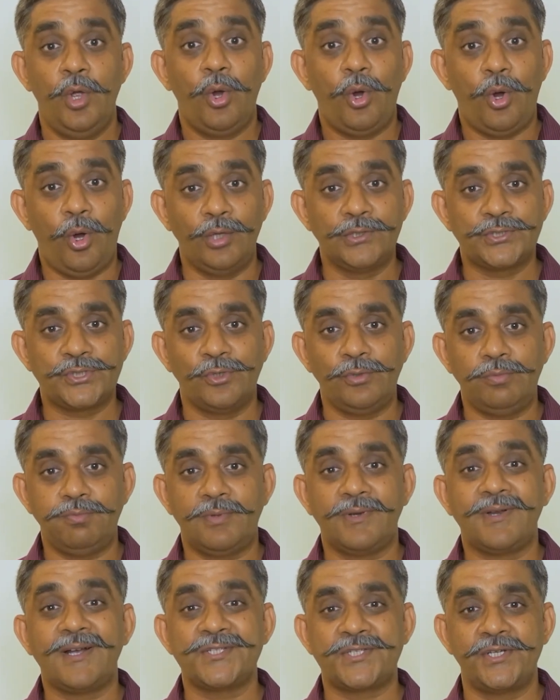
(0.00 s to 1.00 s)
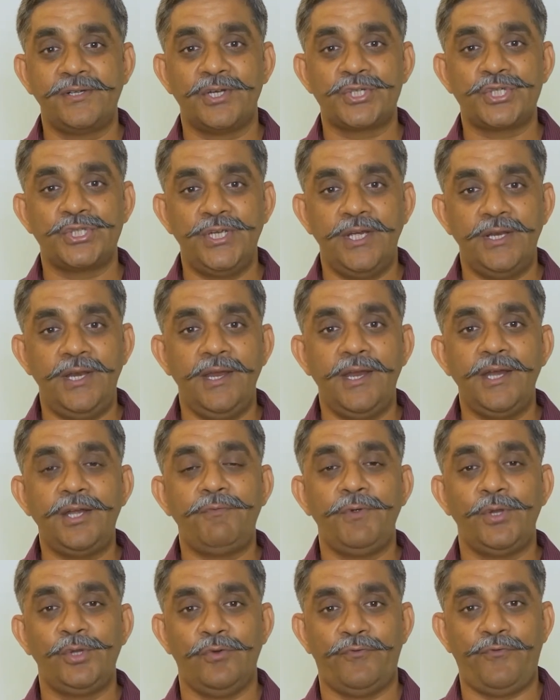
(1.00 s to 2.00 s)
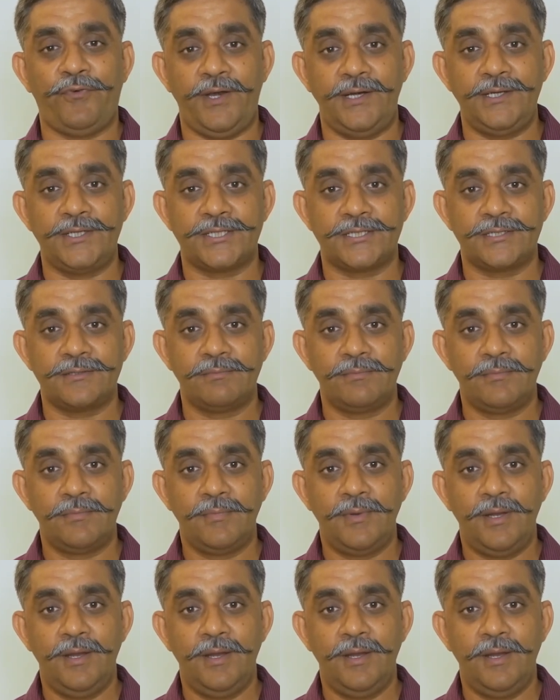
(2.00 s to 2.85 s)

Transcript: Also, consider sharing it with your friends